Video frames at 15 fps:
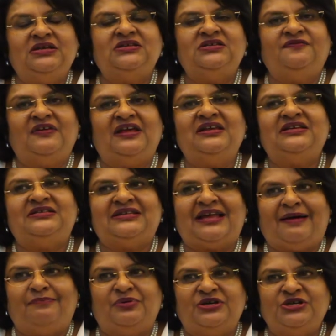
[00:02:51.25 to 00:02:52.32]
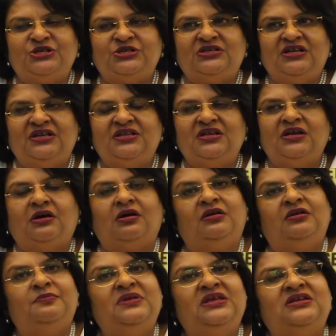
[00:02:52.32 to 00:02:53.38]
it is well established that the
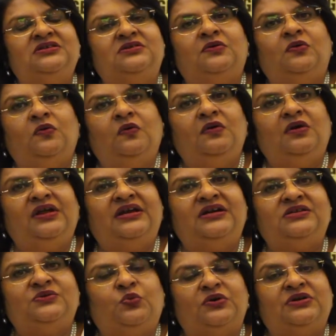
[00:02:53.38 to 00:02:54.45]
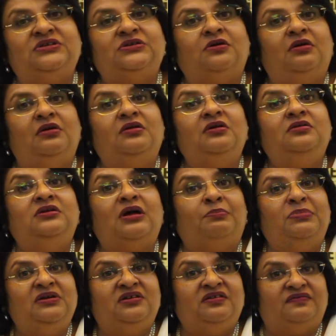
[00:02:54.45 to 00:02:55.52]
economy as a whole gets what is called a
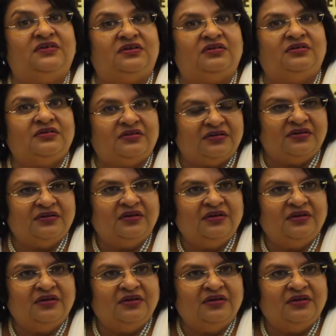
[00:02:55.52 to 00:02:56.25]
double dividend.